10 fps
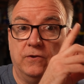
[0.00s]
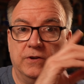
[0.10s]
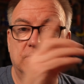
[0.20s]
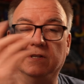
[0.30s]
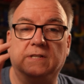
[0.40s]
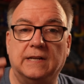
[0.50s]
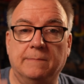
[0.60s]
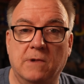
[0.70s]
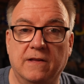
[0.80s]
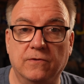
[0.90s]
you're interested
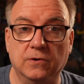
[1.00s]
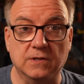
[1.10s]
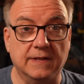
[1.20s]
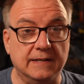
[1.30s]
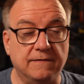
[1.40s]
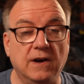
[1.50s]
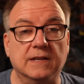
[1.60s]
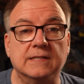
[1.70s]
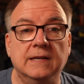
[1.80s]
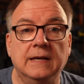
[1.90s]
in my thoughts on that
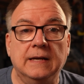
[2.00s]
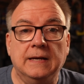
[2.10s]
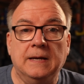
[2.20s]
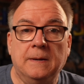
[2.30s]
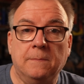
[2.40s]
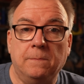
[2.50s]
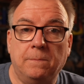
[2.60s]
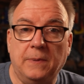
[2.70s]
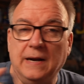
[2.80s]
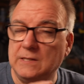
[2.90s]
device.
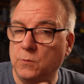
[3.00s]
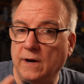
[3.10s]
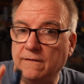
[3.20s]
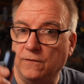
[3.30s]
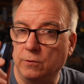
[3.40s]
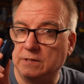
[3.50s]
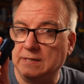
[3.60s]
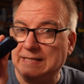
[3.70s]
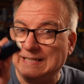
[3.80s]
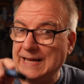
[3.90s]
But let's wind forward
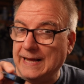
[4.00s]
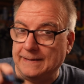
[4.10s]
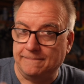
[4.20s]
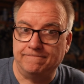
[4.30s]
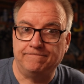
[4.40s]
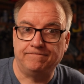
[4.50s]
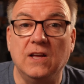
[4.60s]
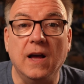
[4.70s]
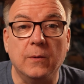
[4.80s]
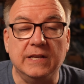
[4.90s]
to today.
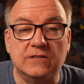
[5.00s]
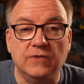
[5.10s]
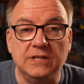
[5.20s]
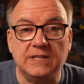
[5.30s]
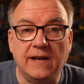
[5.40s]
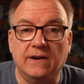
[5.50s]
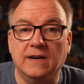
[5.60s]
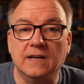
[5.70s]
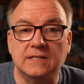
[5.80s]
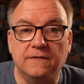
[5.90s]
Kaiweets reached out and
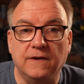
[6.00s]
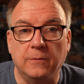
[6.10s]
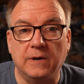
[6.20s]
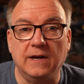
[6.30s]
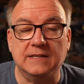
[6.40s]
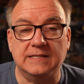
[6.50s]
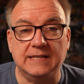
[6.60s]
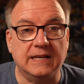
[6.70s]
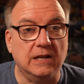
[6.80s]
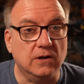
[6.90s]
asked if I would like to
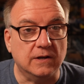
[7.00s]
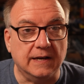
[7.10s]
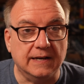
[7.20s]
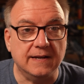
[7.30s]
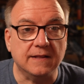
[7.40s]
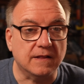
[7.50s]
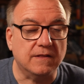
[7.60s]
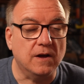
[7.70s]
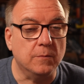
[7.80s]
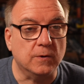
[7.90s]
take a look at another
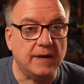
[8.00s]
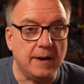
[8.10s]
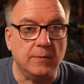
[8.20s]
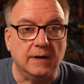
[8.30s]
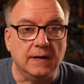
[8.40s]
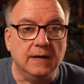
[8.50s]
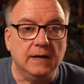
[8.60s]
thermal camera.